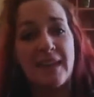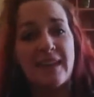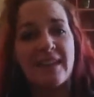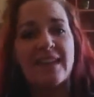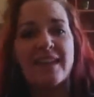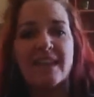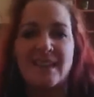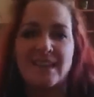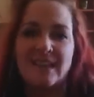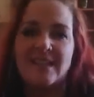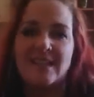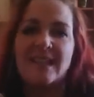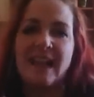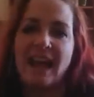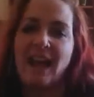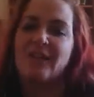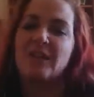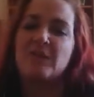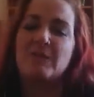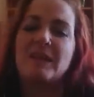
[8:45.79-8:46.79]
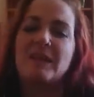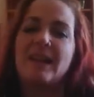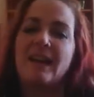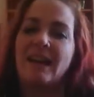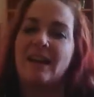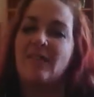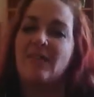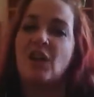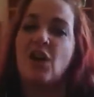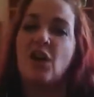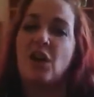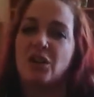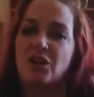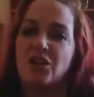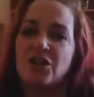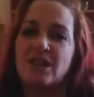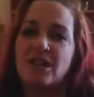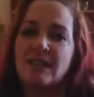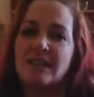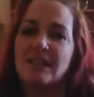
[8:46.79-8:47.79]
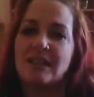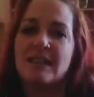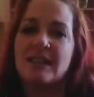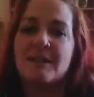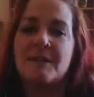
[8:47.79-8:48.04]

It doesn't have to be a heavy harshness.